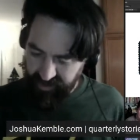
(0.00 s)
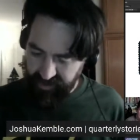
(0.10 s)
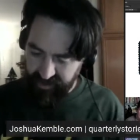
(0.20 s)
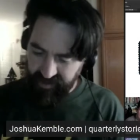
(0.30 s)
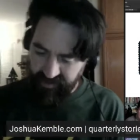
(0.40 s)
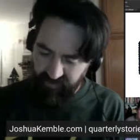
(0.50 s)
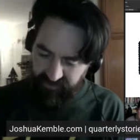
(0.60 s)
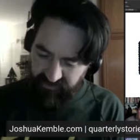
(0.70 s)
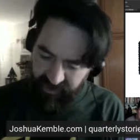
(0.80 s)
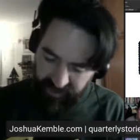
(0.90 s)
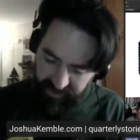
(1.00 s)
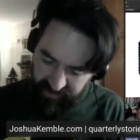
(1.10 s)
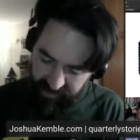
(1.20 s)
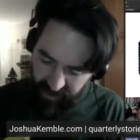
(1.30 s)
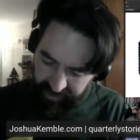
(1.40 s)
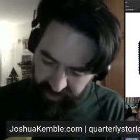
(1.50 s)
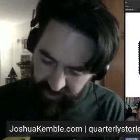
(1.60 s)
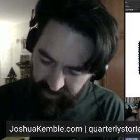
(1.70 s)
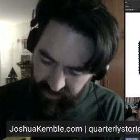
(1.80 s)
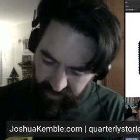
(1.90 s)
even vegans I
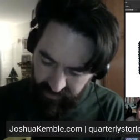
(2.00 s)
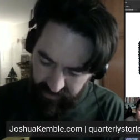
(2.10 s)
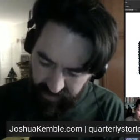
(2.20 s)
know that are like